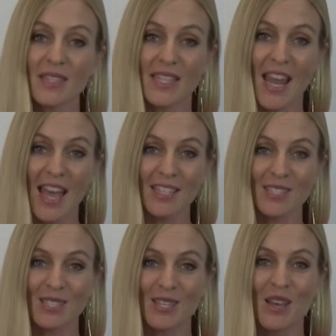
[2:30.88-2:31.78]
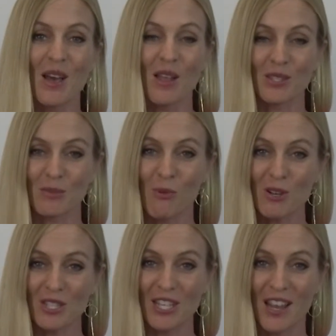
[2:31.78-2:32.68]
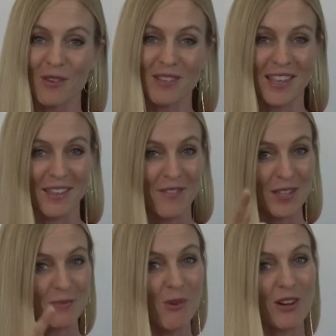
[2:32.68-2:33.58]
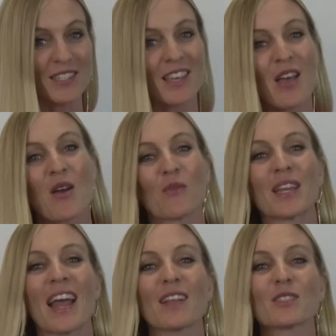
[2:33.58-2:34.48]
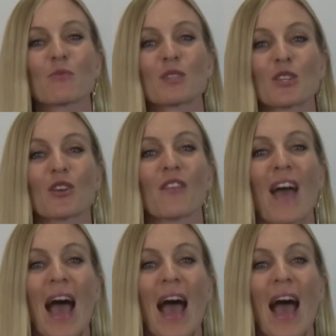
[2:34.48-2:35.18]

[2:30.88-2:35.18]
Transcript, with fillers: Next, on the sports channel, can't leave out sports, we announced the return of